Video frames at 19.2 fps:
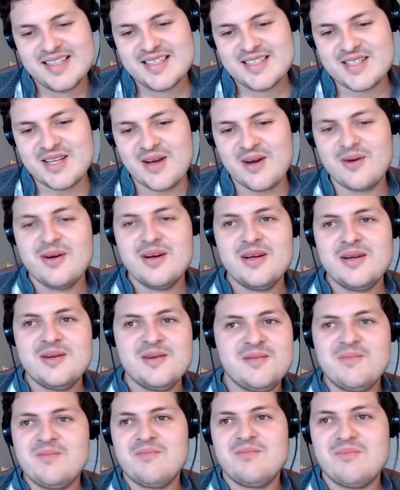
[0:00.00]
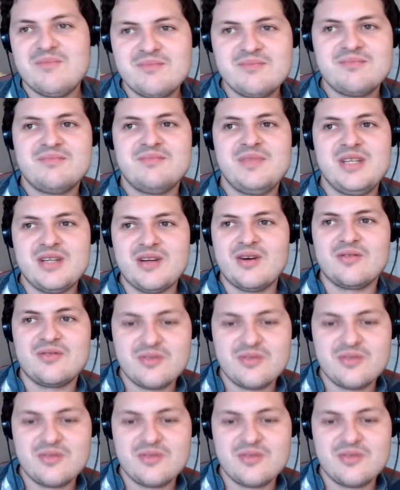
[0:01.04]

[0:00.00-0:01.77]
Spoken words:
So, you know,